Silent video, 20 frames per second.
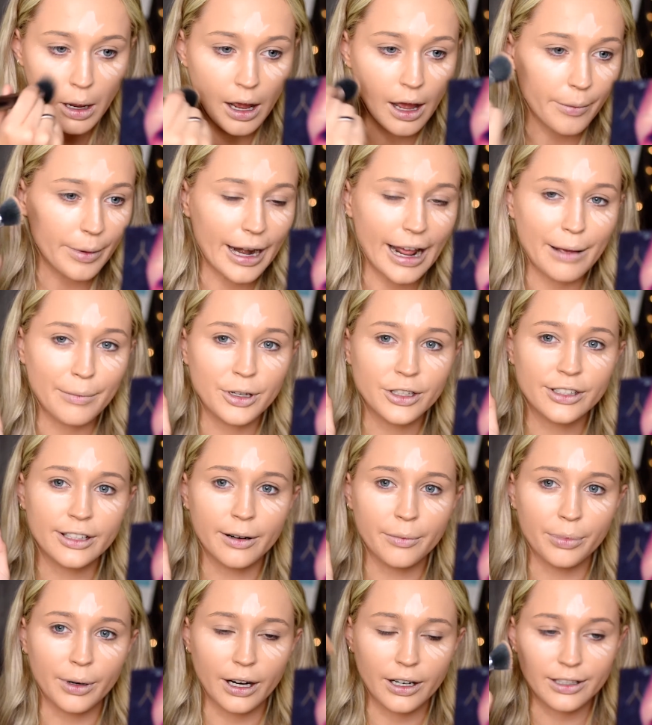I mean, I'm using a
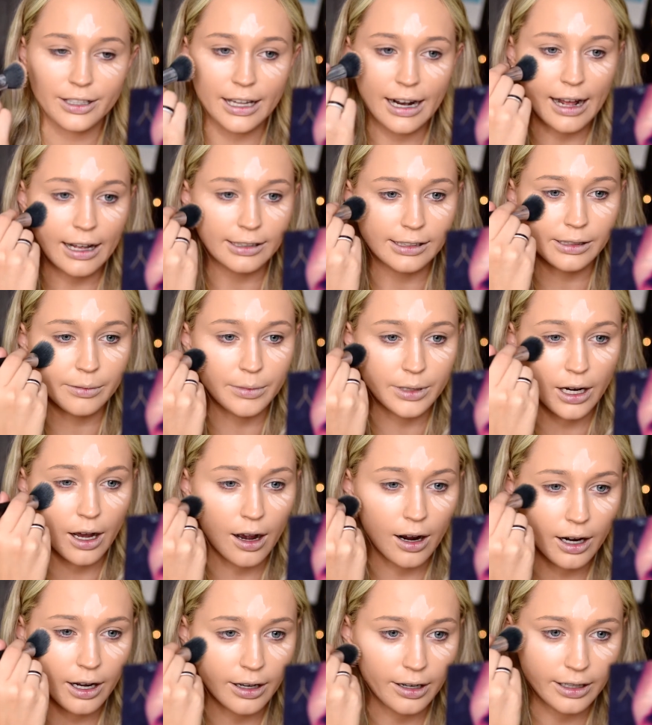brush that has some
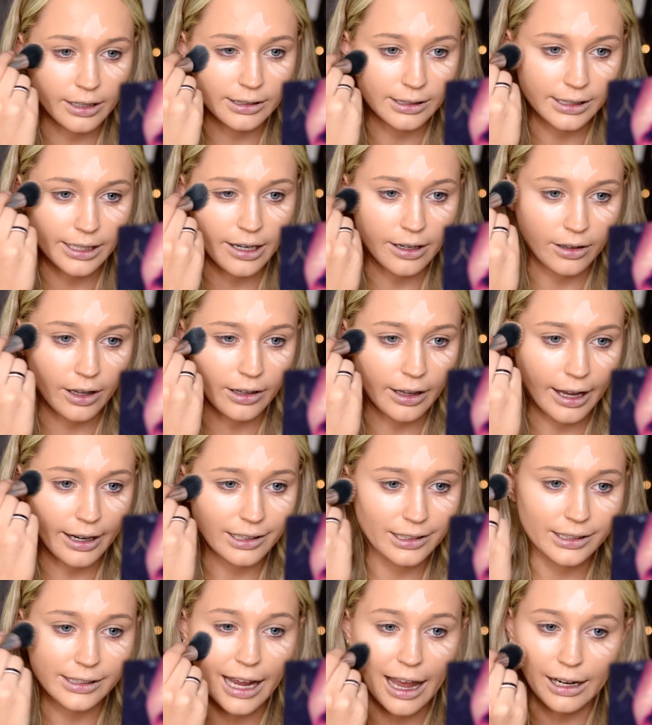darker concealer like
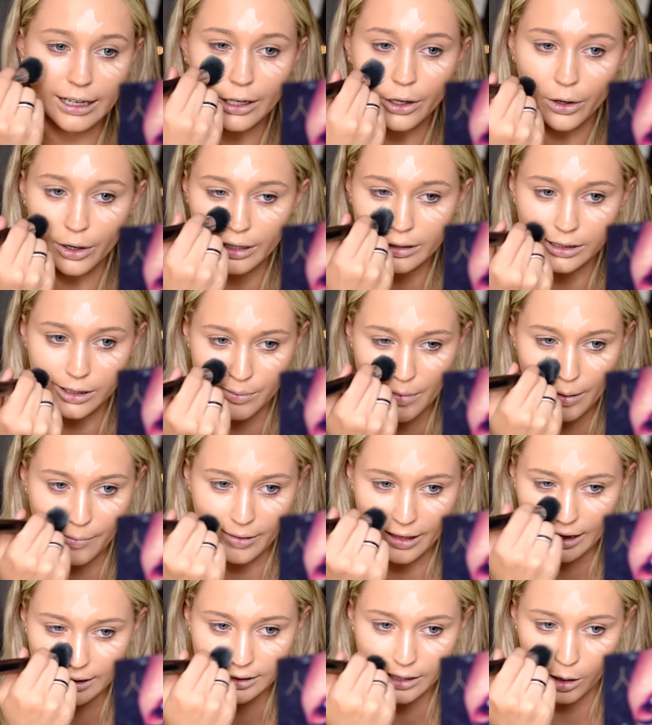staining on it, so maybe
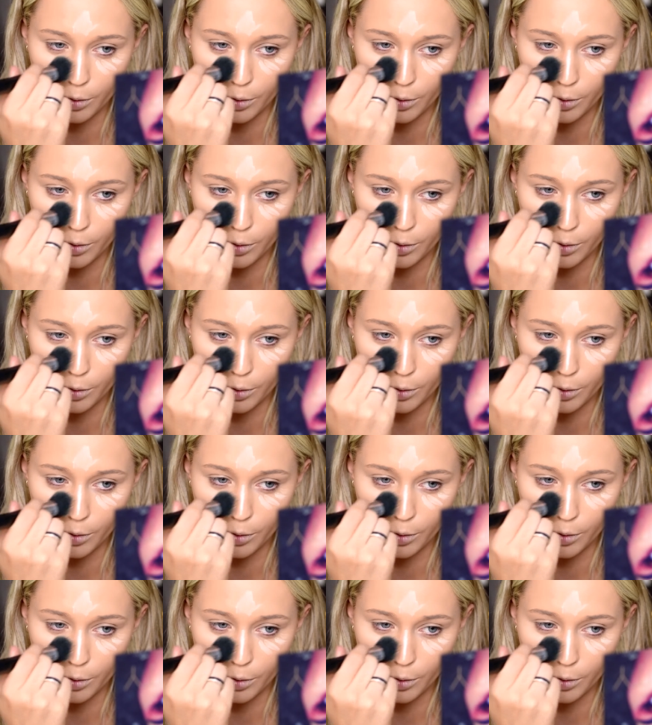that's